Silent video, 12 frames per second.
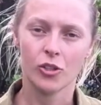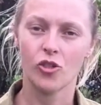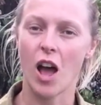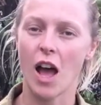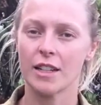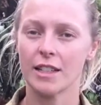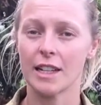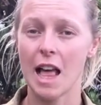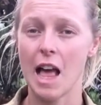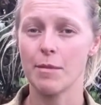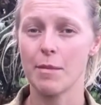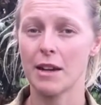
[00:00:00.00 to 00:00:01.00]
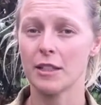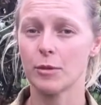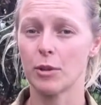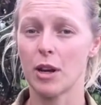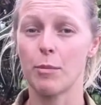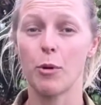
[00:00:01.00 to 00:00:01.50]
Drought and land
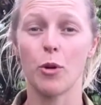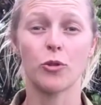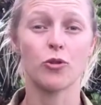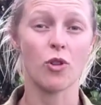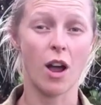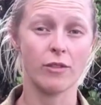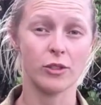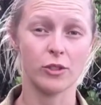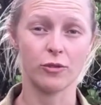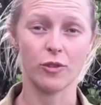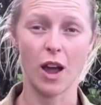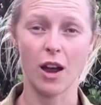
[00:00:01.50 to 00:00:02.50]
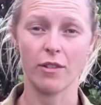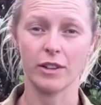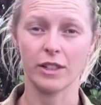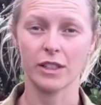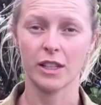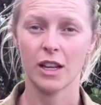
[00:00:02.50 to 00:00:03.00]
management are both drivers of fire
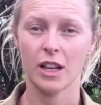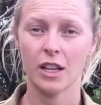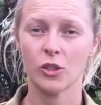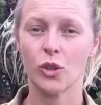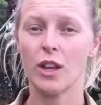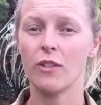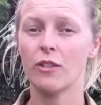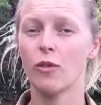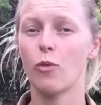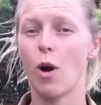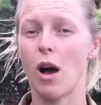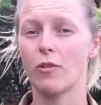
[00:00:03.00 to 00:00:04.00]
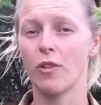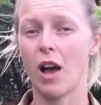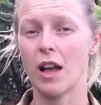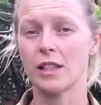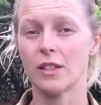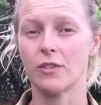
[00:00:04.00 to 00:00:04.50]
risk, so even if
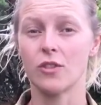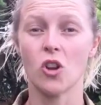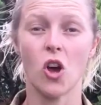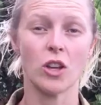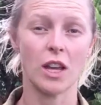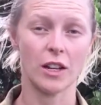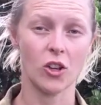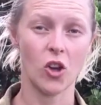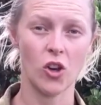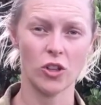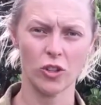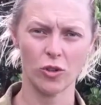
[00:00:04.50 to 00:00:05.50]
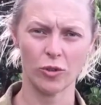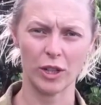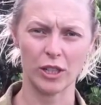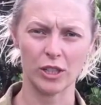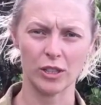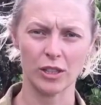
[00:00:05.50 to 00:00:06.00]
wildfires have not yet occurred in your
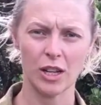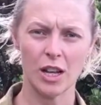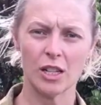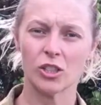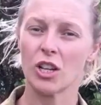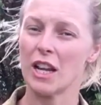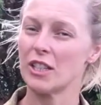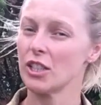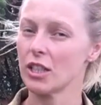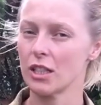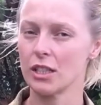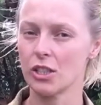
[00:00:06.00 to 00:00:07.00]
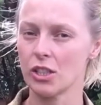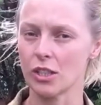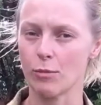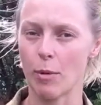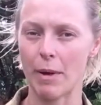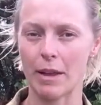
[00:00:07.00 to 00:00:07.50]
region, changing
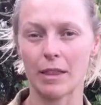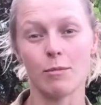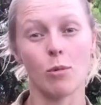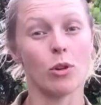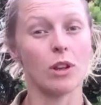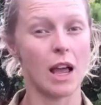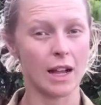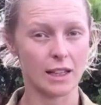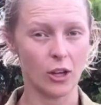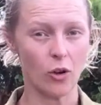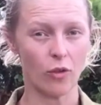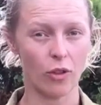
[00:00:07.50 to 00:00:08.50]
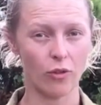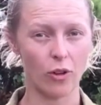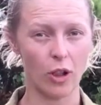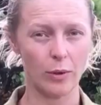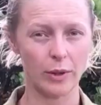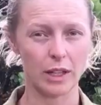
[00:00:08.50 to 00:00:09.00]
conditions may make them more likely over the
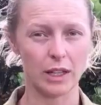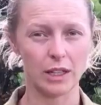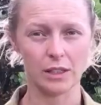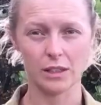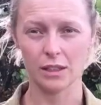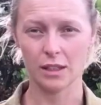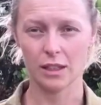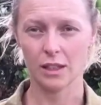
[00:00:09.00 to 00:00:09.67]
following years.